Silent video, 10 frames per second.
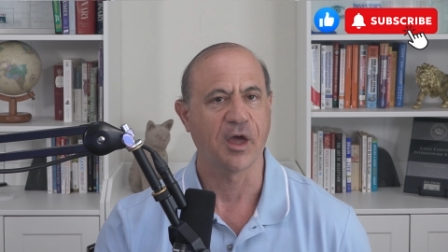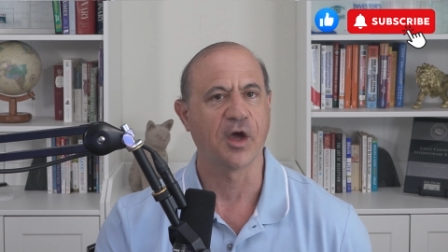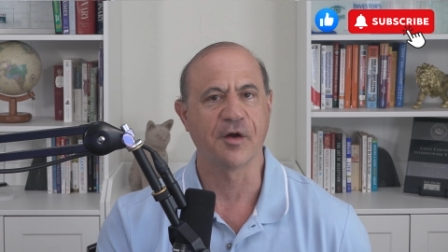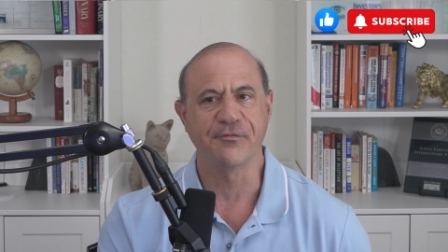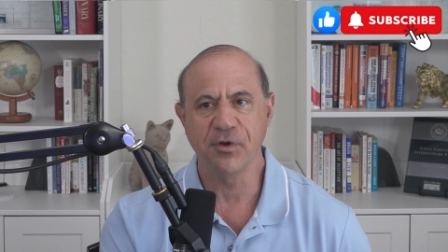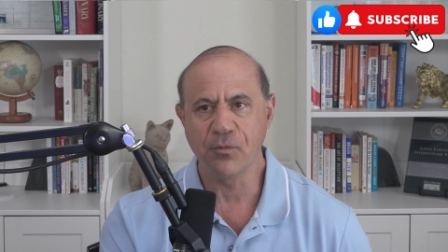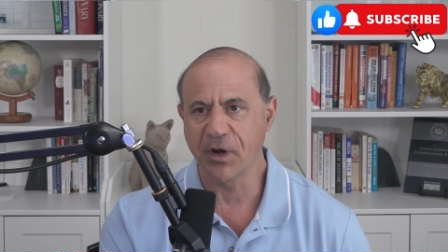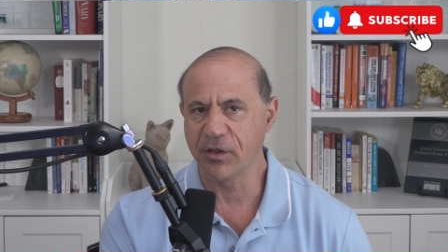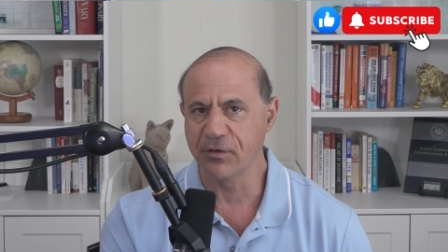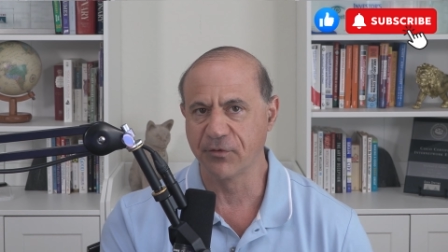Every
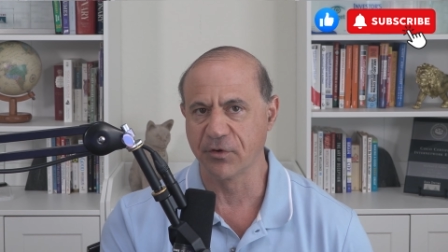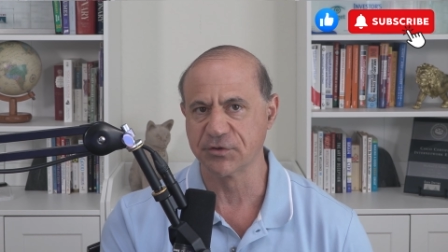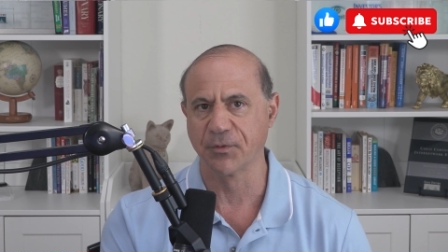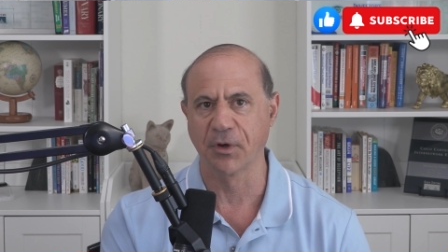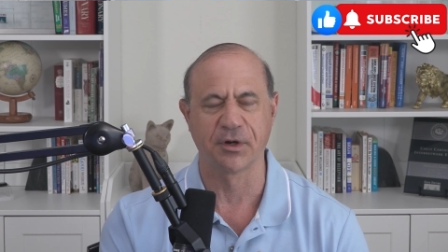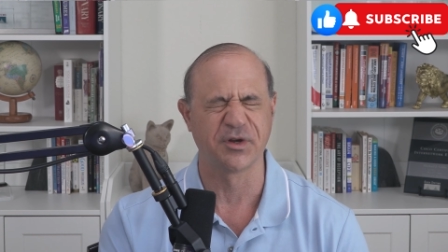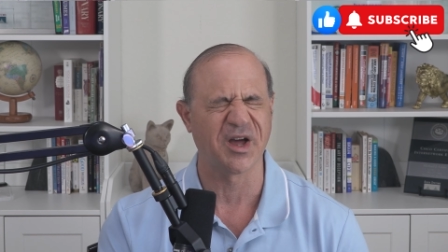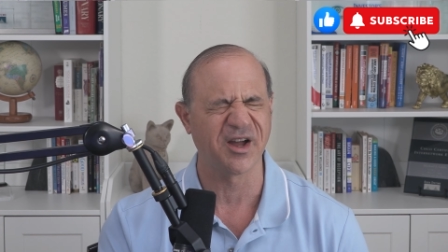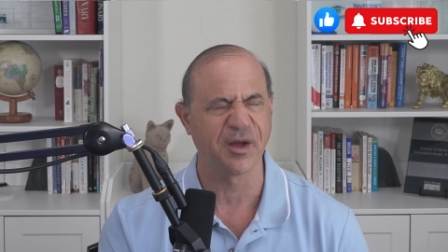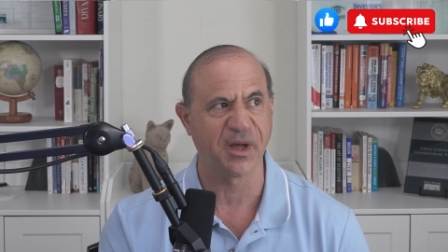one of the roles we're going to
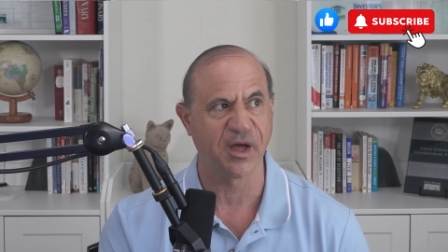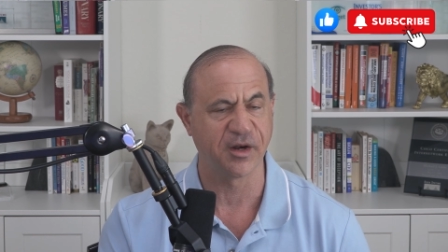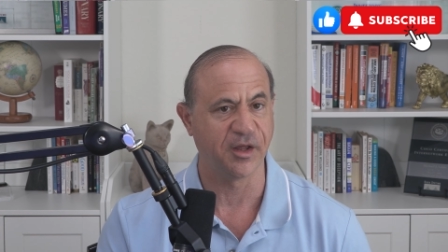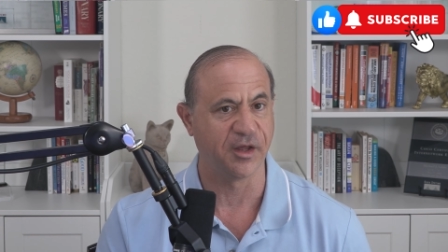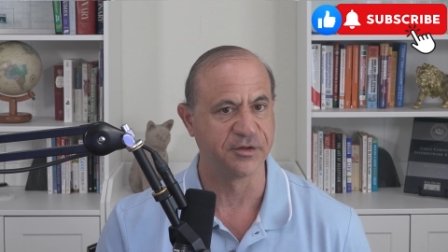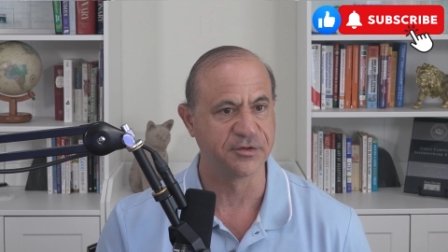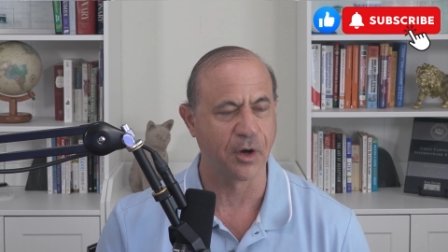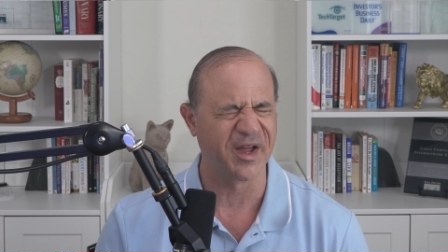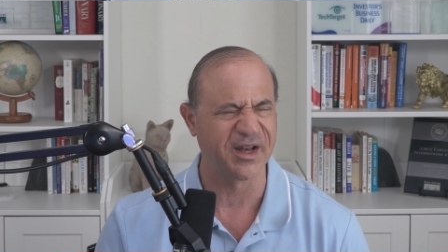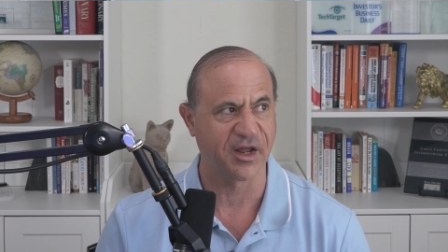talk about is
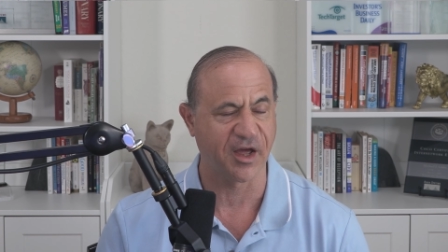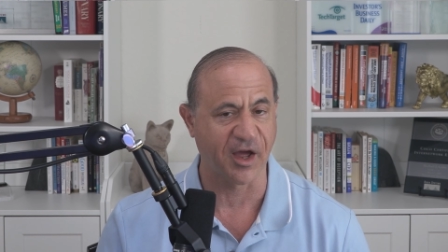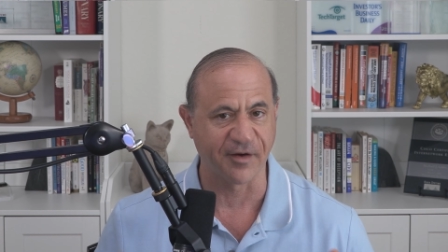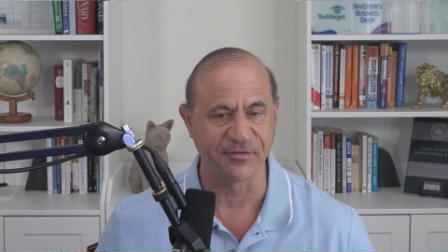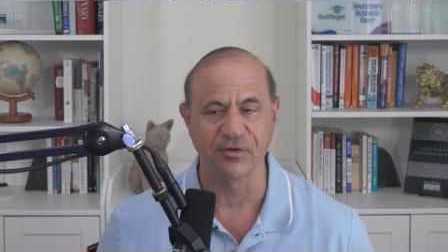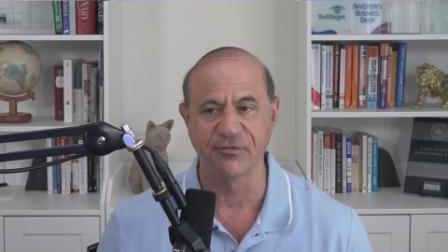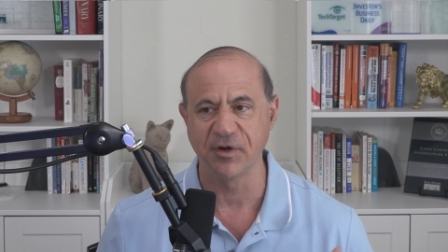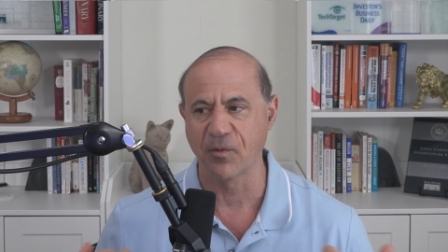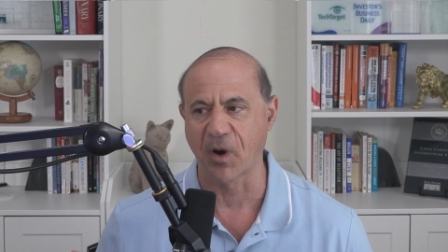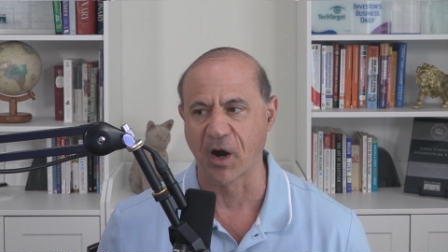going to have to
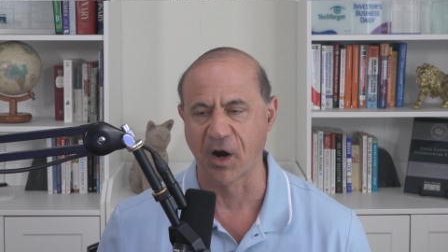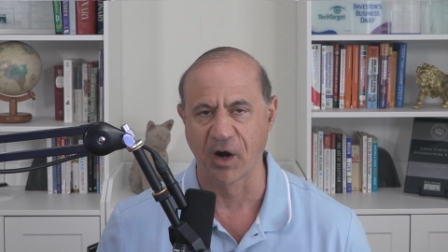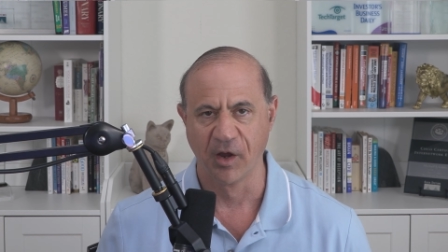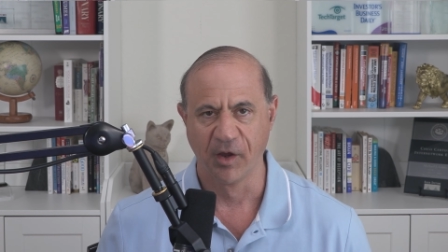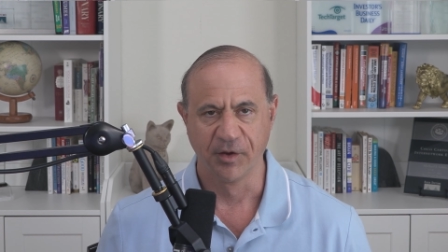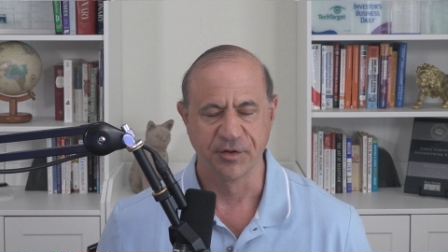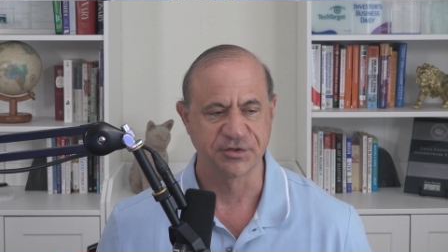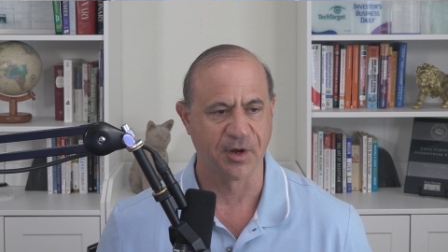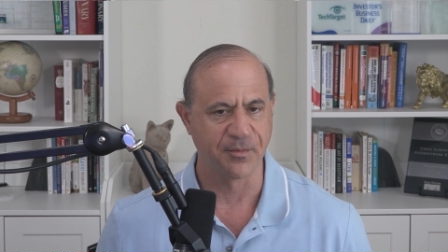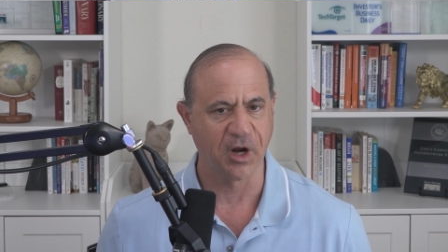require
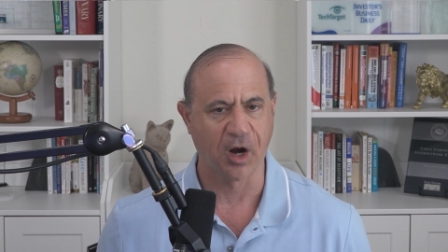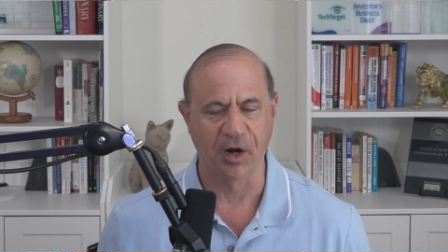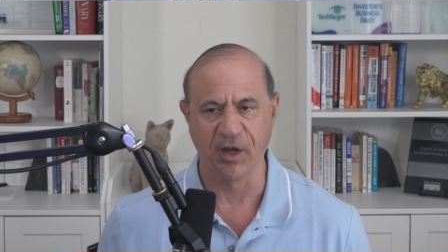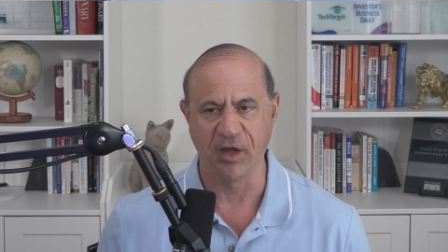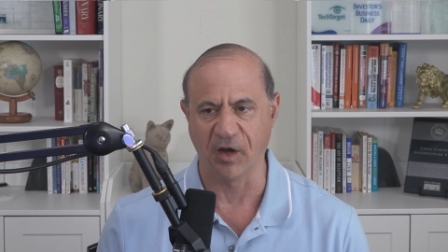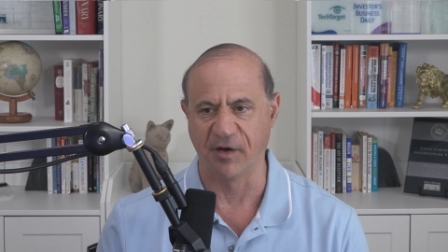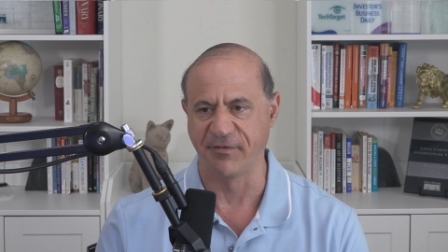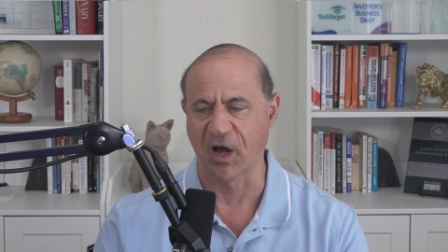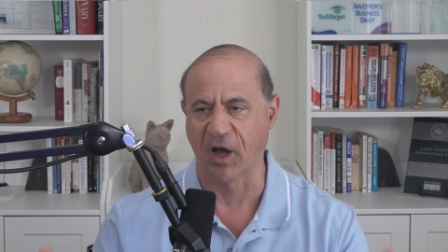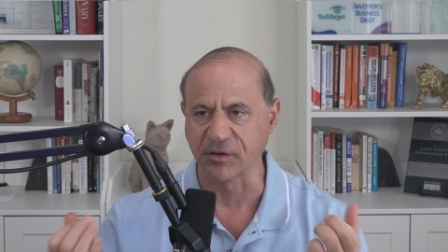some degree
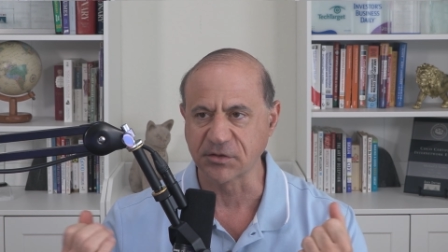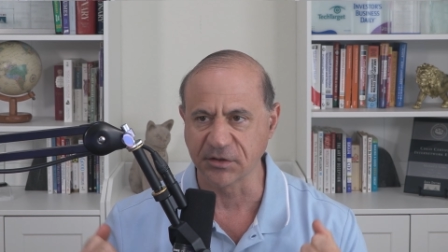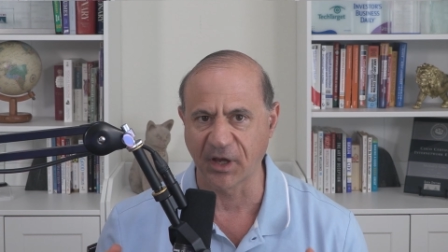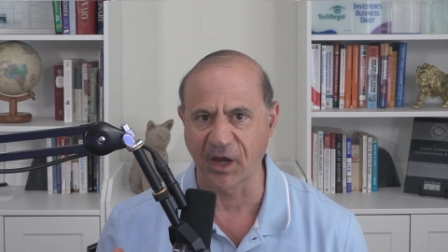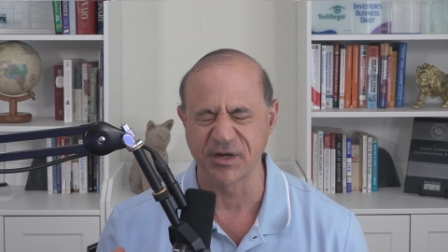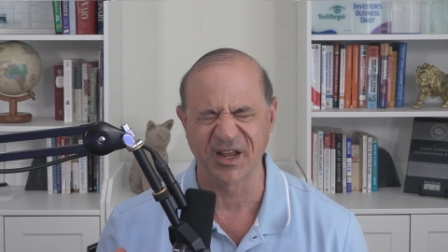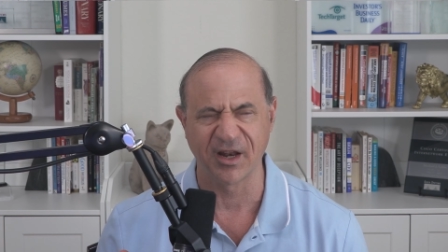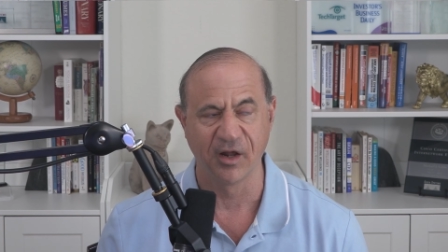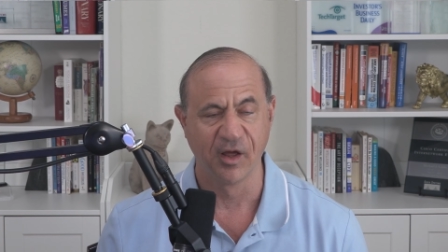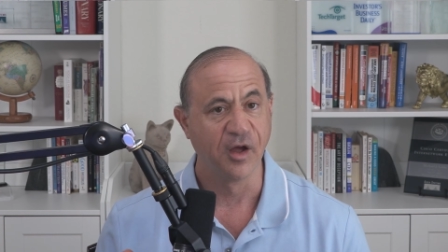of
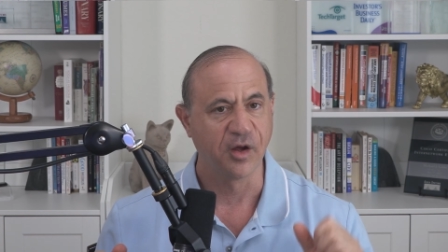consultation,